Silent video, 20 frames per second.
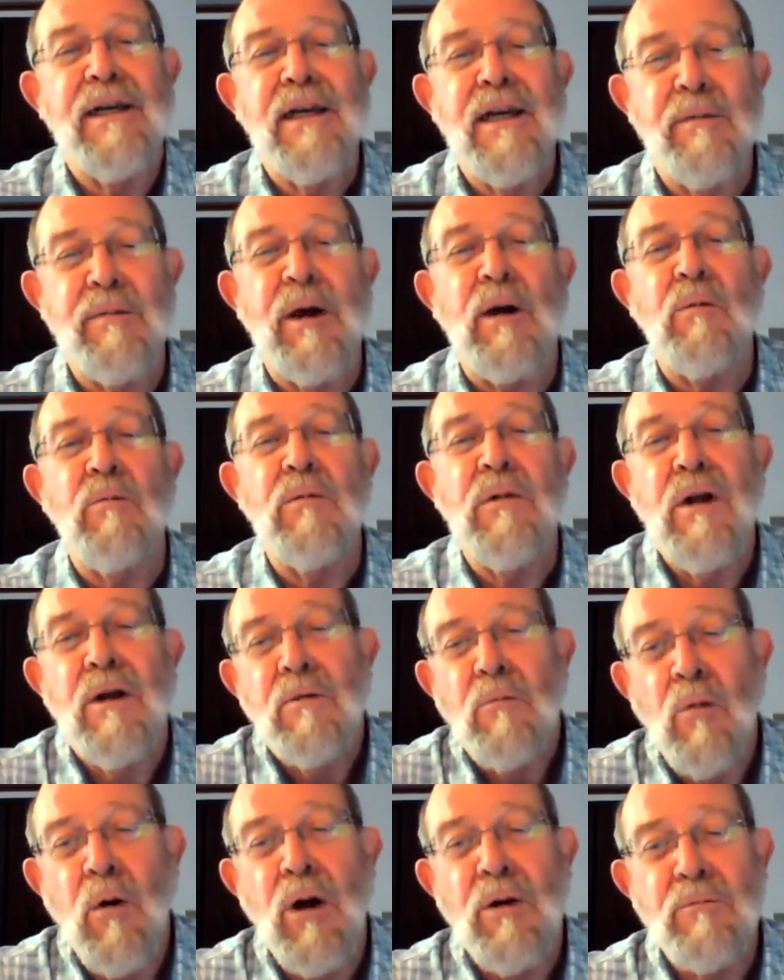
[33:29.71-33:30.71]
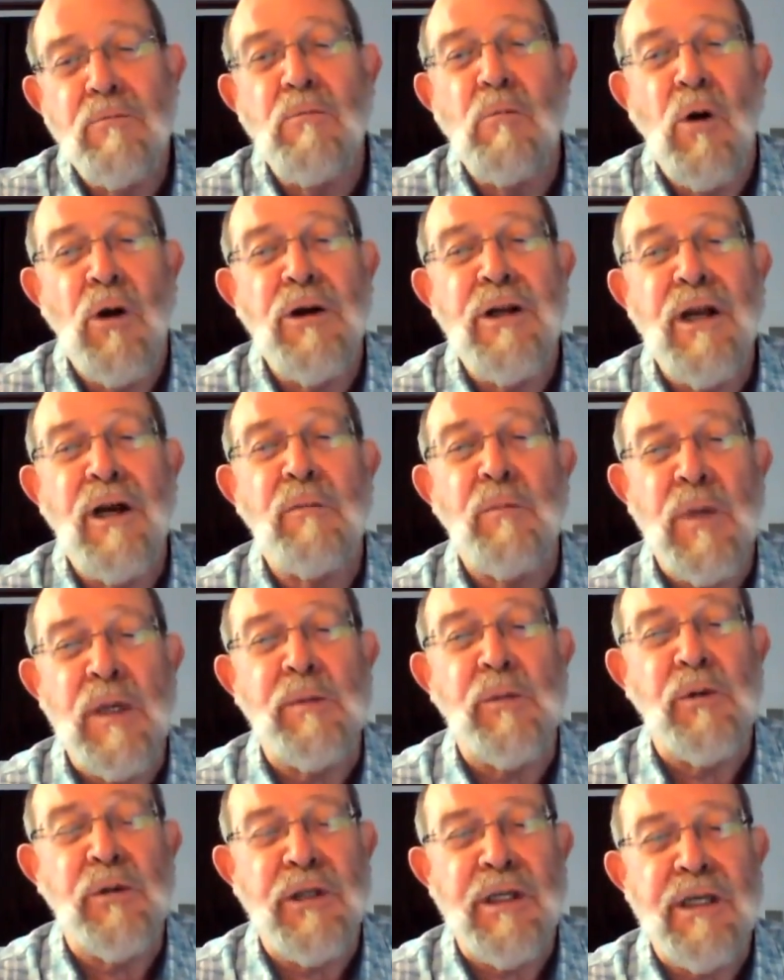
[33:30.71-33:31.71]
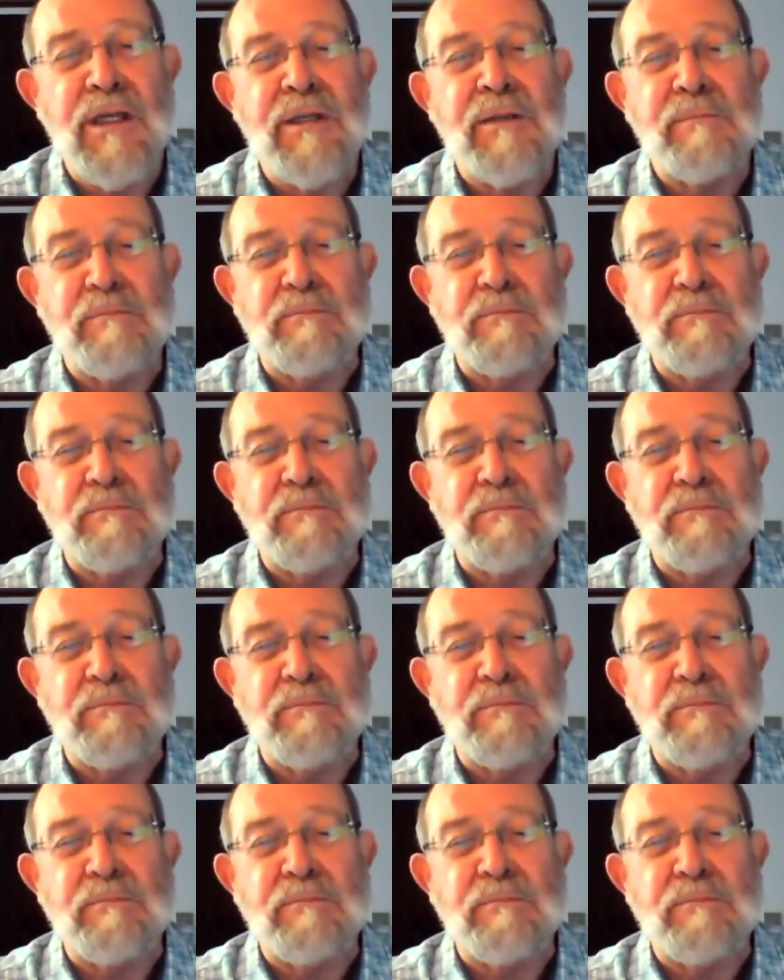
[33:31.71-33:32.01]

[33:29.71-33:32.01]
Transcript: about what young people need.